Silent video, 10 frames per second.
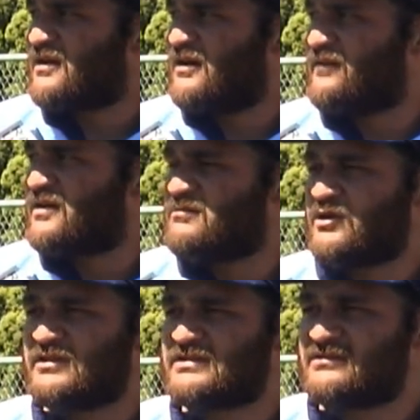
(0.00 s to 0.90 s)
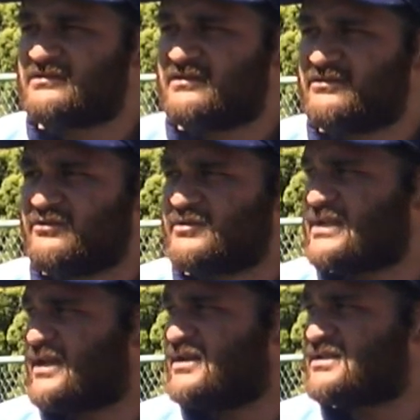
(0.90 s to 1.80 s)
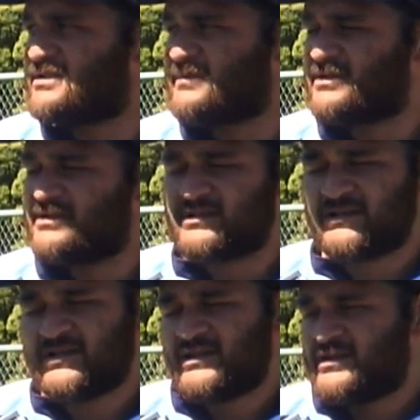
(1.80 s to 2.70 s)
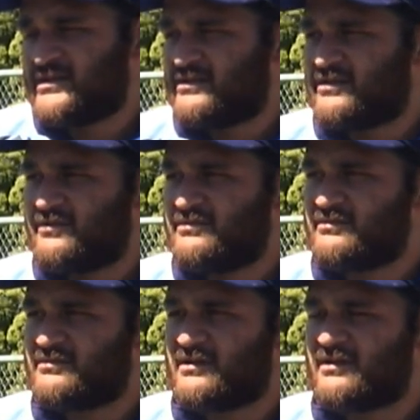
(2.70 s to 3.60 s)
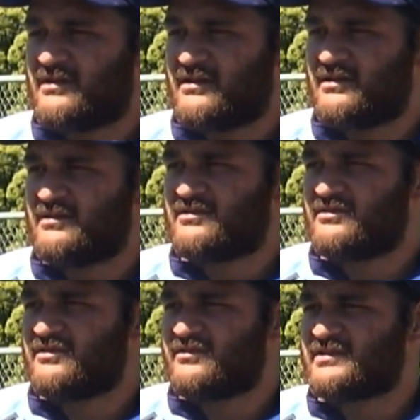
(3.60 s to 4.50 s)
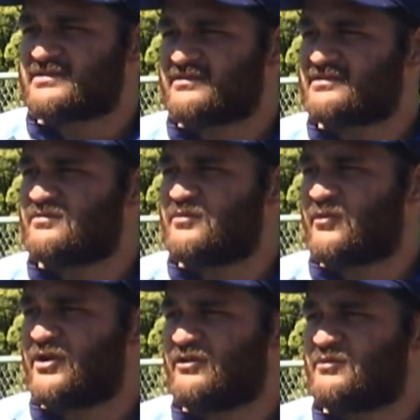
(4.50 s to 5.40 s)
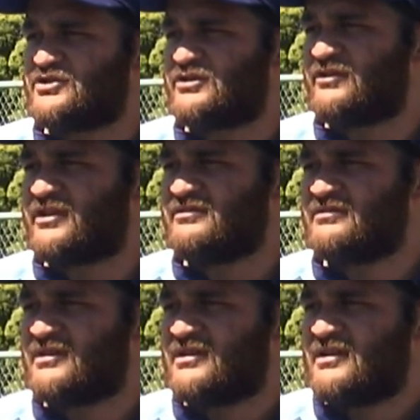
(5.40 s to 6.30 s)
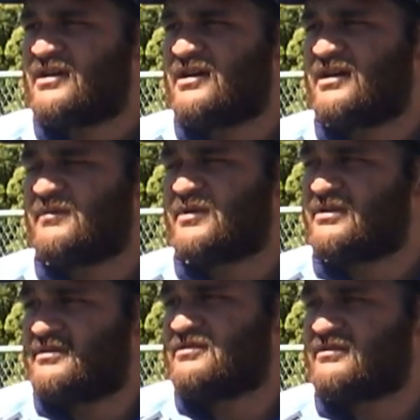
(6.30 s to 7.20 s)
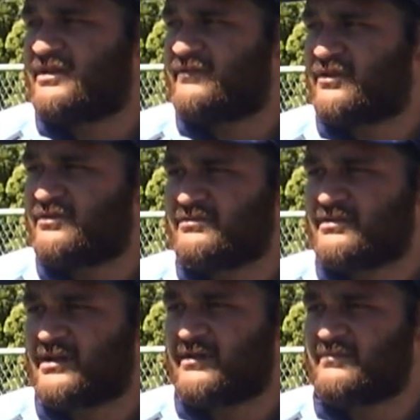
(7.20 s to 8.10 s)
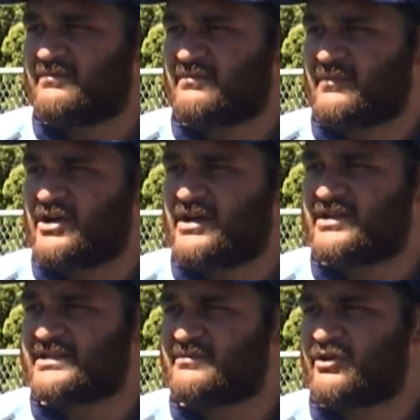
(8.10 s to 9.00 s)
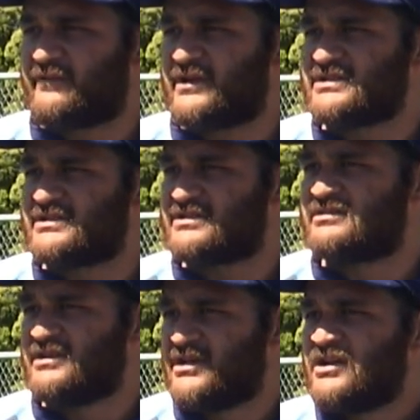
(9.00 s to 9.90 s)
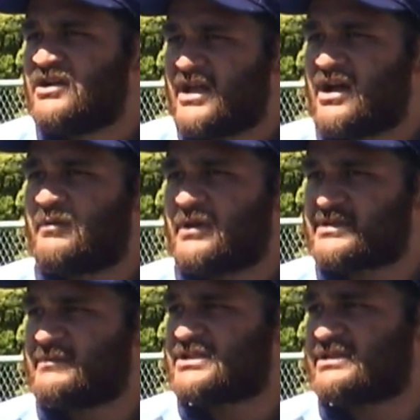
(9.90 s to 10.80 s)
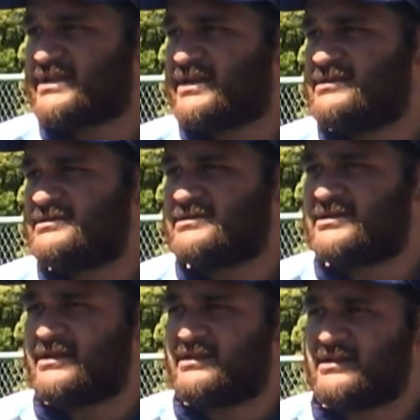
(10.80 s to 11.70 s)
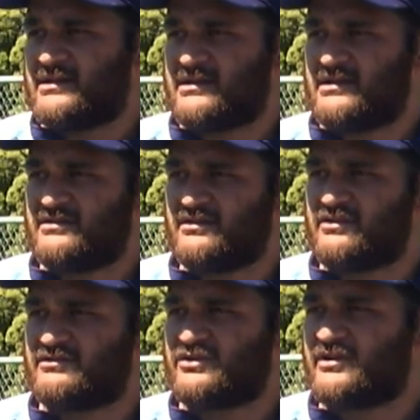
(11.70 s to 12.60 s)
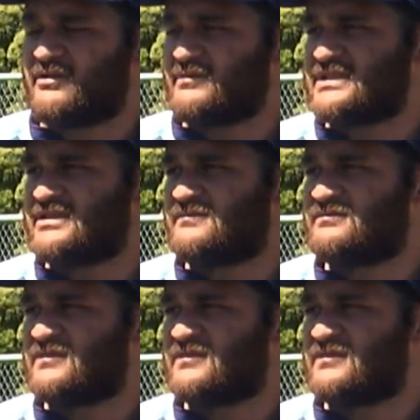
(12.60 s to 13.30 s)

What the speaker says: I've come close on numerous occasions, but you know, this could be my only opportunity. But you never know. I guess the motivation is to help out as much as I can, and you know, try and help this team,